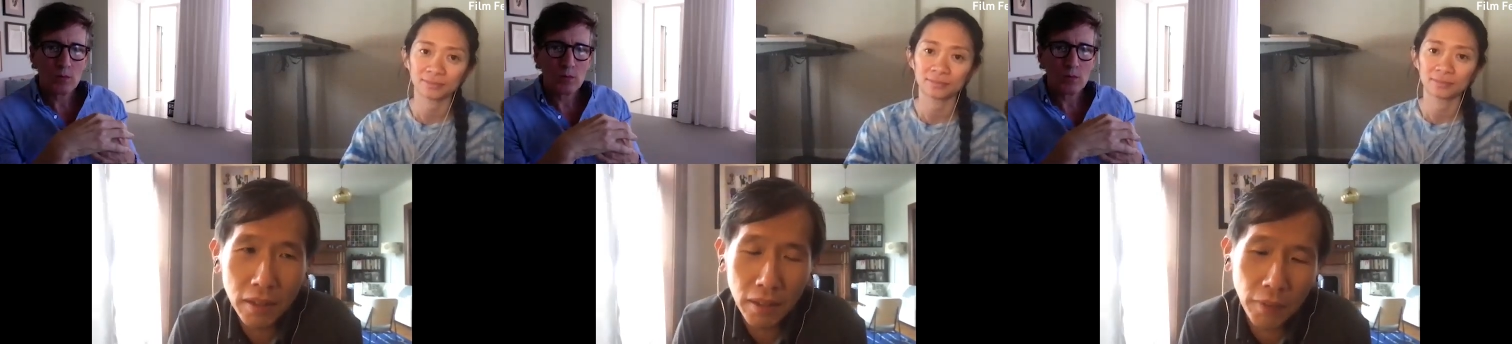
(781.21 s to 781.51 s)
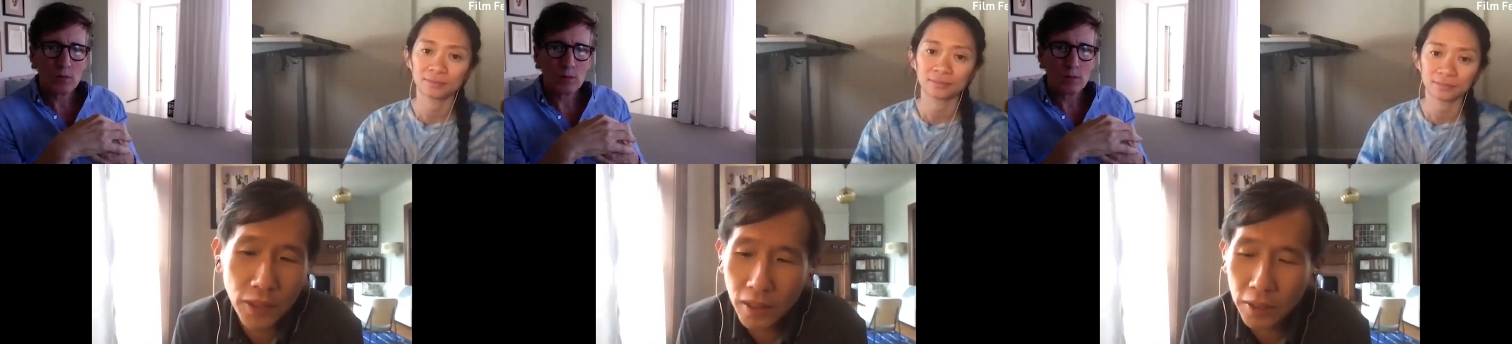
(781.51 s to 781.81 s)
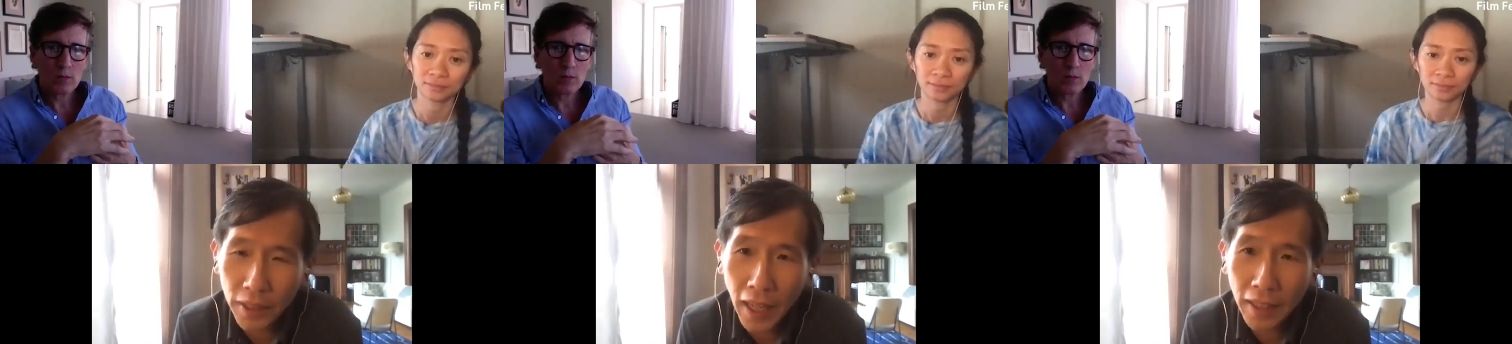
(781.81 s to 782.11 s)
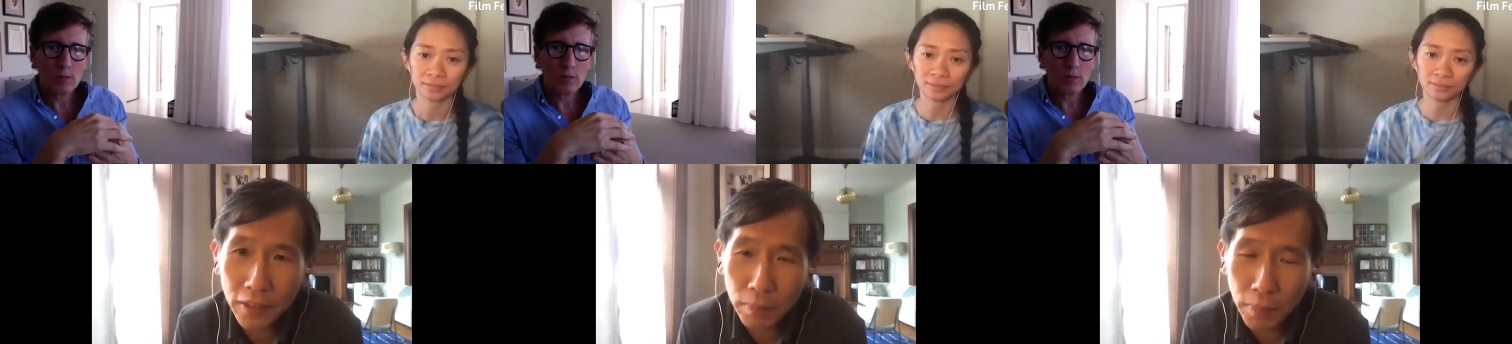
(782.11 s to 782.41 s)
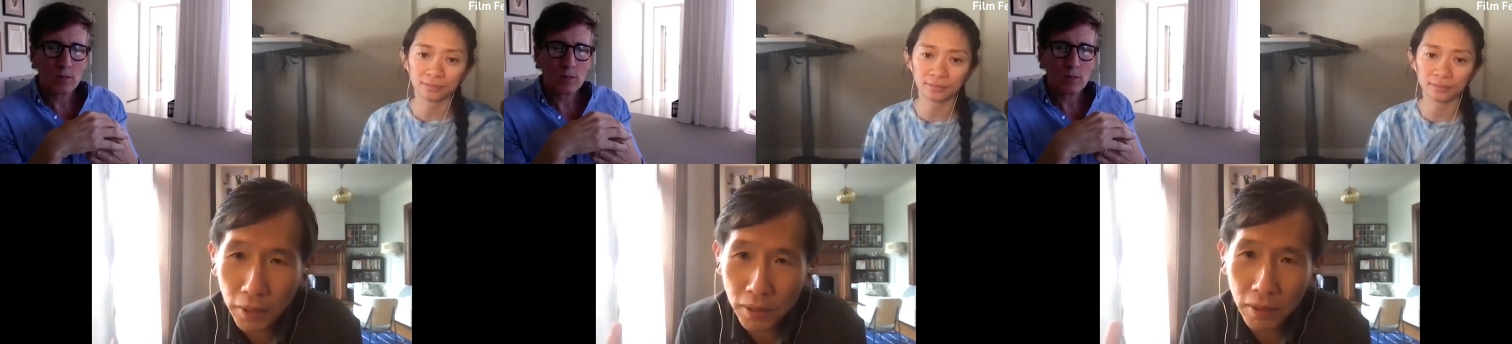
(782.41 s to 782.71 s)
Speaker 1: obviously a great actor but
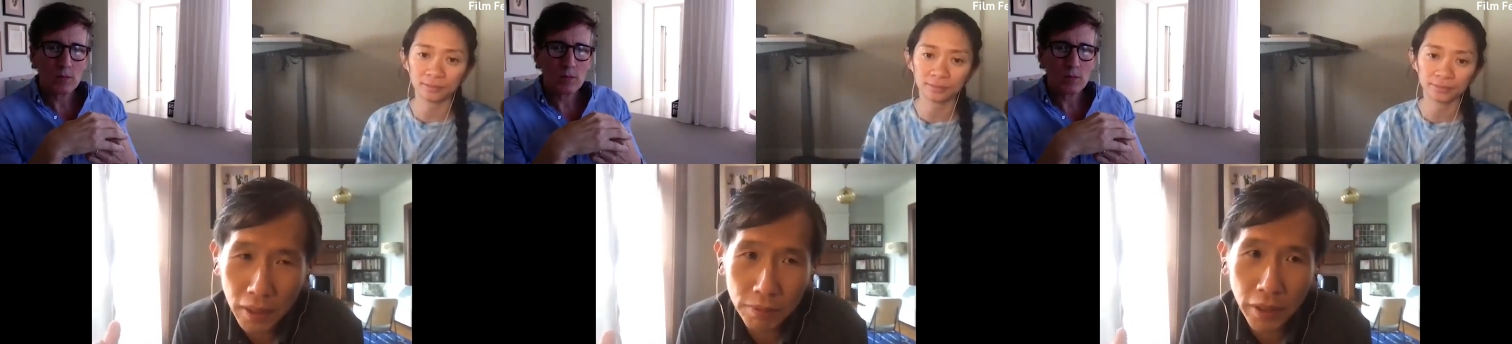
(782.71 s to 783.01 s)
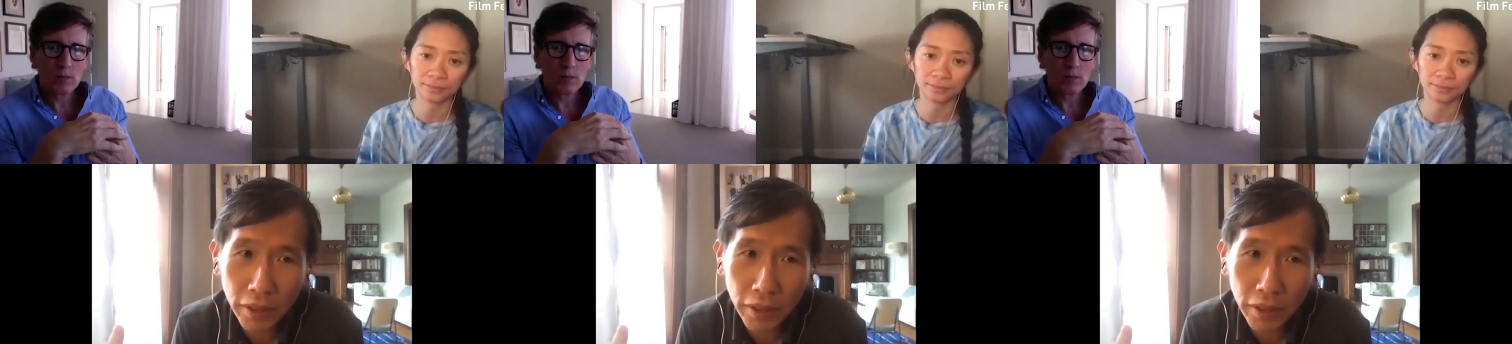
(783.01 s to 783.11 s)
also like a very